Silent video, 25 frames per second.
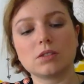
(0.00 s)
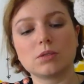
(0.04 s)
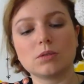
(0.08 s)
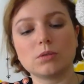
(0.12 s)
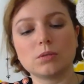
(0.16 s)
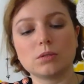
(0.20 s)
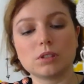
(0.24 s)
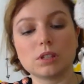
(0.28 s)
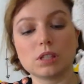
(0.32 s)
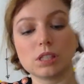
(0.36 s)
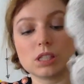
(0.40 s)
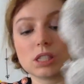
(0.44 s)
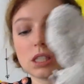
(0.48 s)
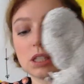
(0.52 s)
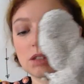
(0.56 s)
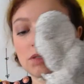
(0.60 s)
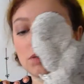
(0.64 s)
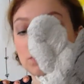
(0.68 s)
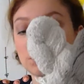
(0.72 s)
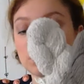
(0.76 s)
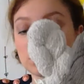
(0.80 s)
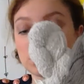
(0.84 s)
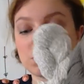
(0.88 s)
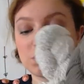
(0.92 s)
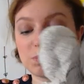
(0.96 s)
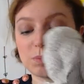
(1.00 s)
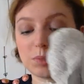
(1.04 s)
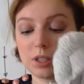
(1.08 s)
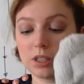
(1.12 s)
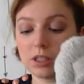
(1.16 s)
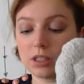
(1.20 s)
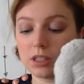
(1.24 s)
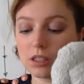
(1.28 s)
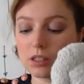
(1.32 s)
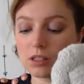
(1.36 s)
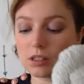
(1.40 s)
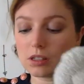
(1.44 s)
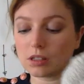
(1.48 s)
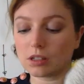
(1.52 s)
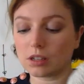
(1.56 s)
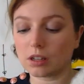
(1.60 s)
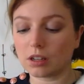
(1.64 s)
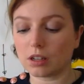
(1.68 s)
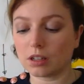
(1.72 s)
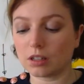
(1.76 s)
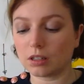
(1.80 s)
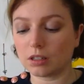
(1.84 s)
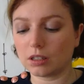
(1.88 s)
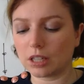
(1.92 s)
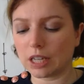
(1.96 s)
called Silver Spun. It's
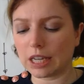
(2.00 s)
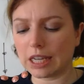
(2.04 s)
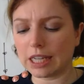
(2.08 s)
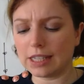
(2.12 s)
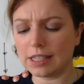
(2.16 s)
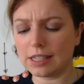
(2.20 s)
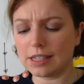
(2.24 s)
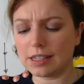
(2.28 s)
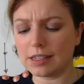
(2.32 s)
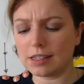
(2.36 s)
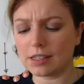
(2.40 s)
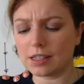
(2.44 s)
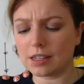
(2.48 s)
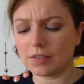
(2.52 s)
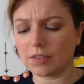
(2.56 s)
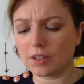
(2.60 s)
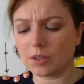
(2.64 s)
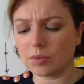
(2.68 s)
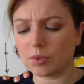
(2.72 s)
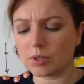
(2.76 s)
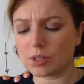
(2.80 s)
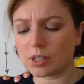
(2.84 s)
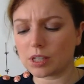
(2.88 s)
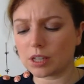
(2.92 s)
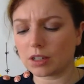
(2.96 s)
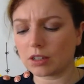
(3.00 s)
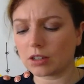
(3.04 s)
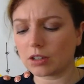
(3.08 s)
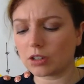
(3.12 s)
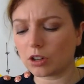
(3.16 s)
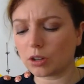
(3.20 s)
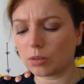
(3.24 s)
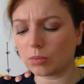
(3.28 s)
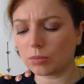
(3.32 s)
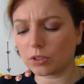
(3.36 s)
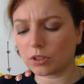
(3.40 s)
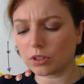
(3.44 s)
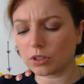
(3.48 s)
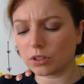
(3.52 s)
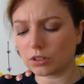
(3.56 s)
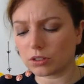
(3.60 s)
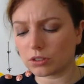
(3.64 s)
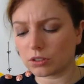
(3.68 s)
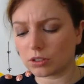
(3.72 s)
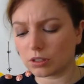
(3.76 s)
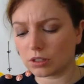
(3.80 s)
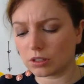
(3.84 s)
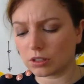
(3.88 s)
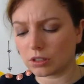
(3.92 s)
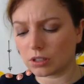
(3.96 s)
87% combed
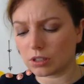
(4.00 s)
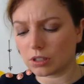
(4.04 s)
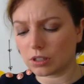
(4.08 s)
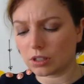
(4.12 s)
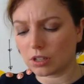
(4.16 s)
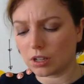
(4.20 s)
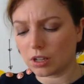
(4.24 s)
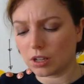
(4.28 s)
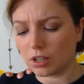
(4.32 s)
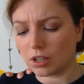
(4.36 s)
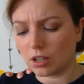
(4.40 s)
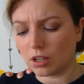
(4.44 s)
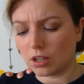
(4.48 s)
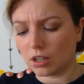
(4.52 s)
cotton,